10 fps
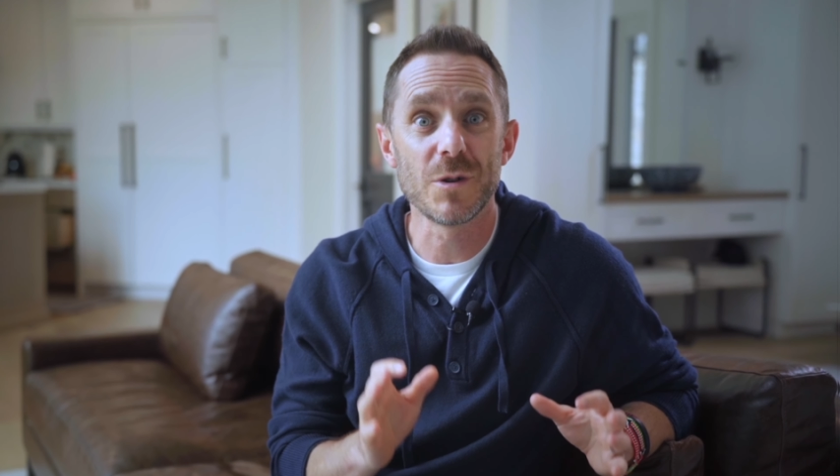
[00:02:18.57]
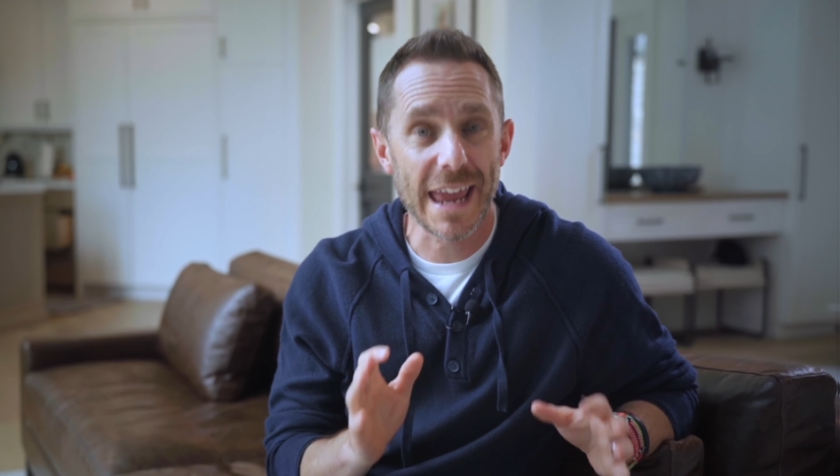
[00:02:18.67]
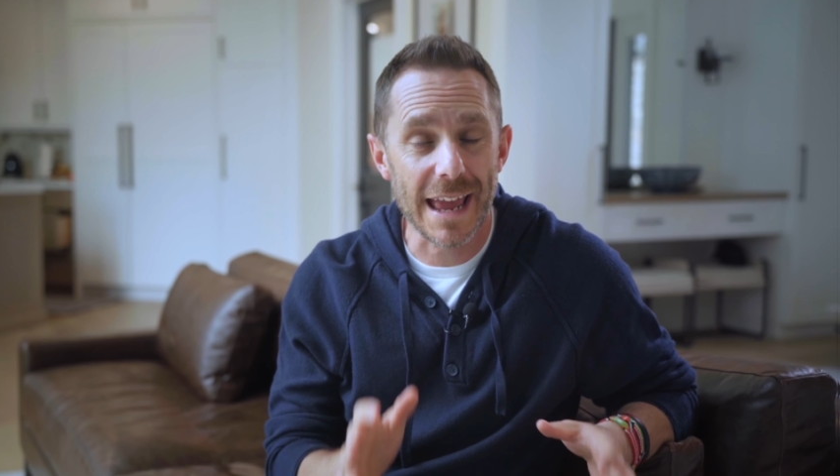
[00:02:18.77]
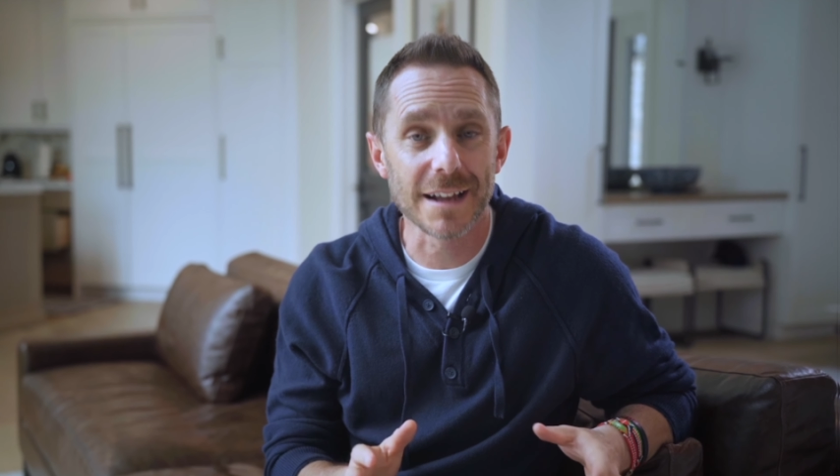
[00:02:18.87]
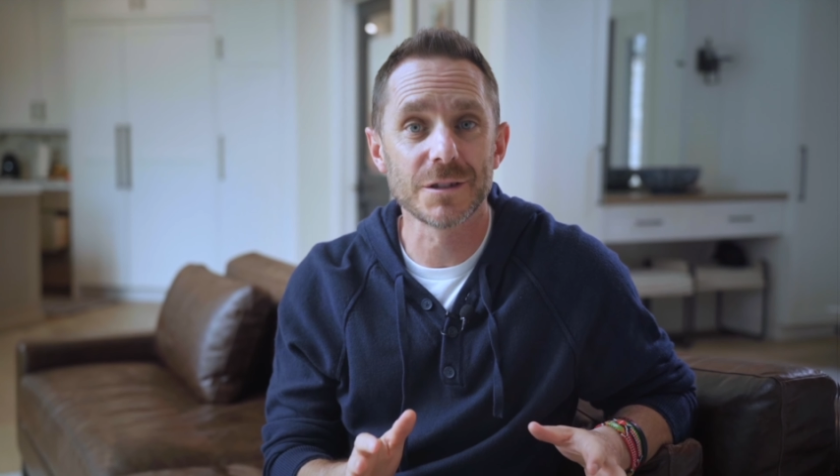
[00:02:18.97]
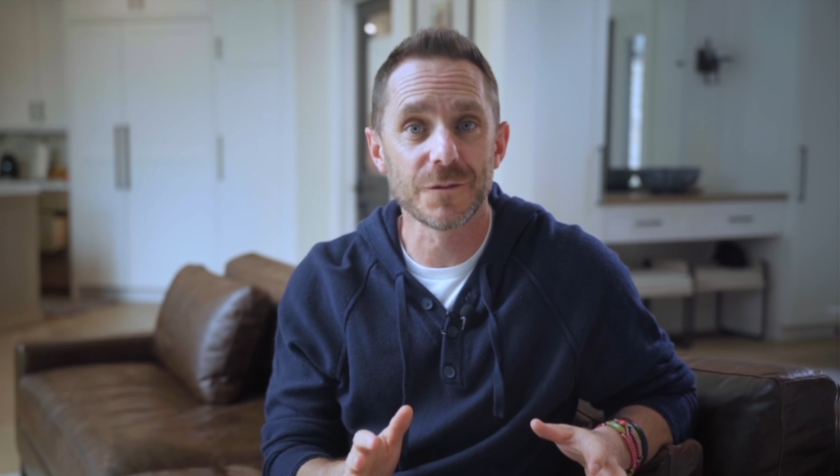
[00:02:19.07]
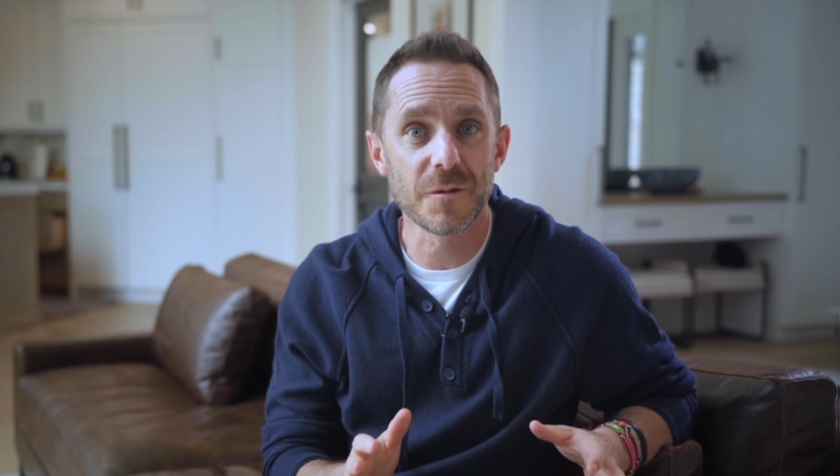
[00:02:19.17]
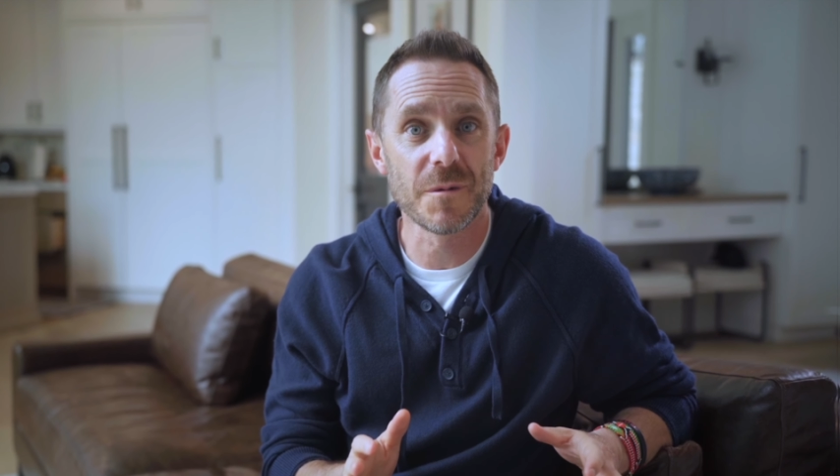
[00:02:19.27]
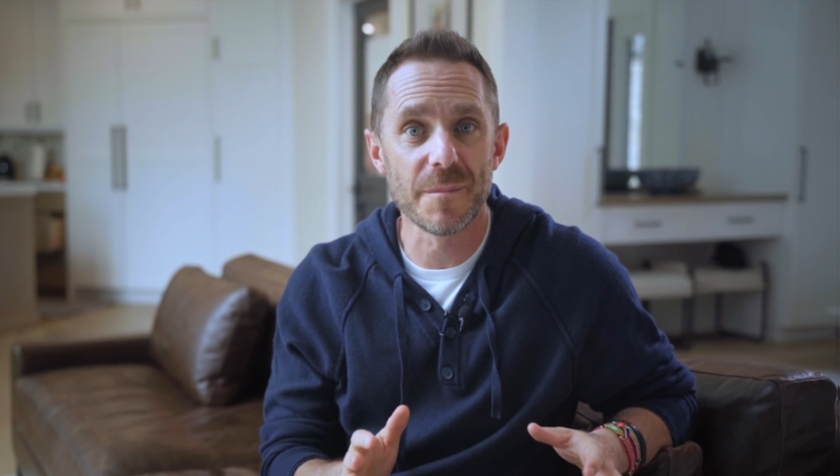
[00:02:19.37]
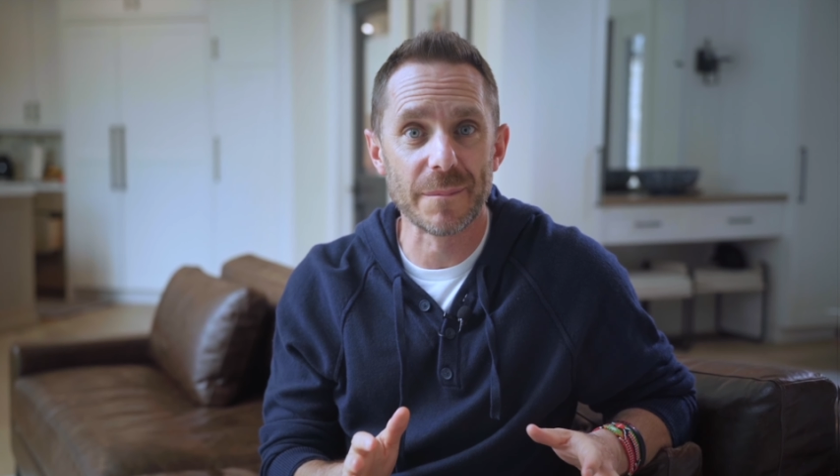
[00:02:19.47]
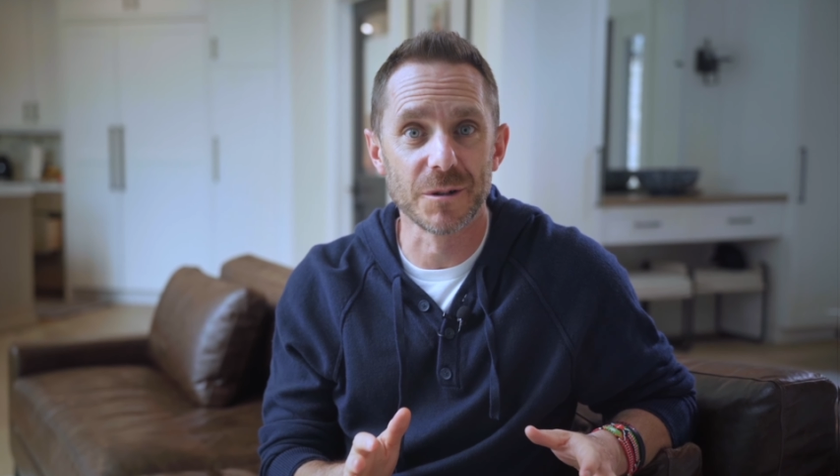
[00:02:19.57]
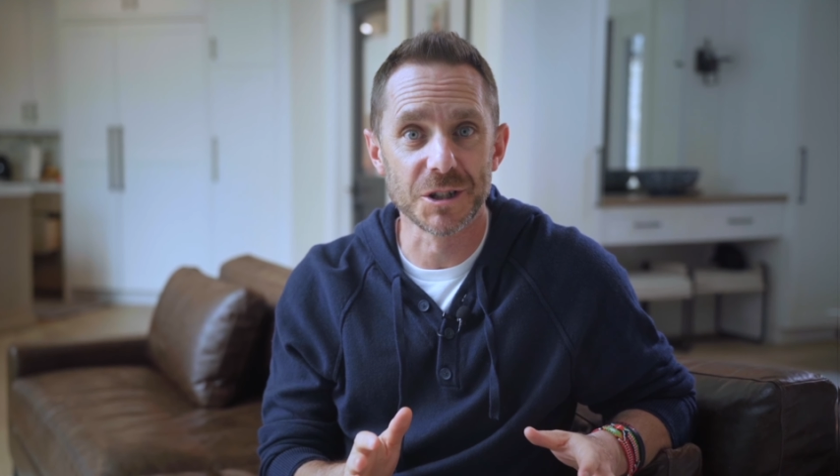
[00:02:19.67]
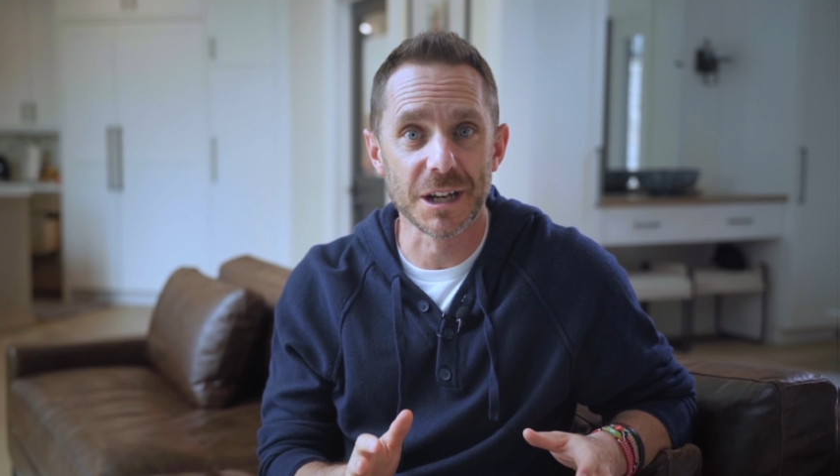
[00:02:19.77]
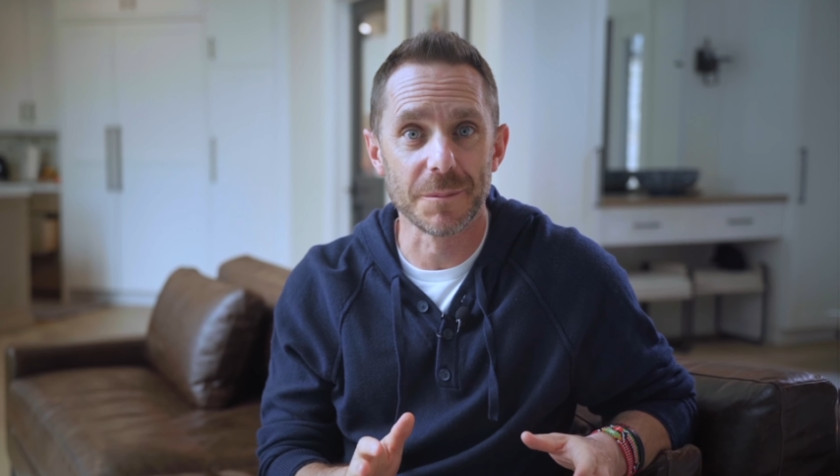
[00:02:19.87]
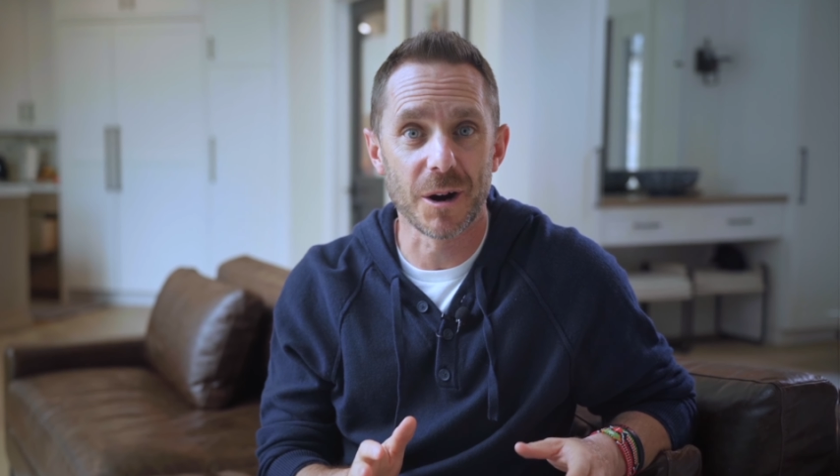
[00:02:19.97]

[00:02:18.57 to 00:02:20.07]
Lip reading: cancel from a membership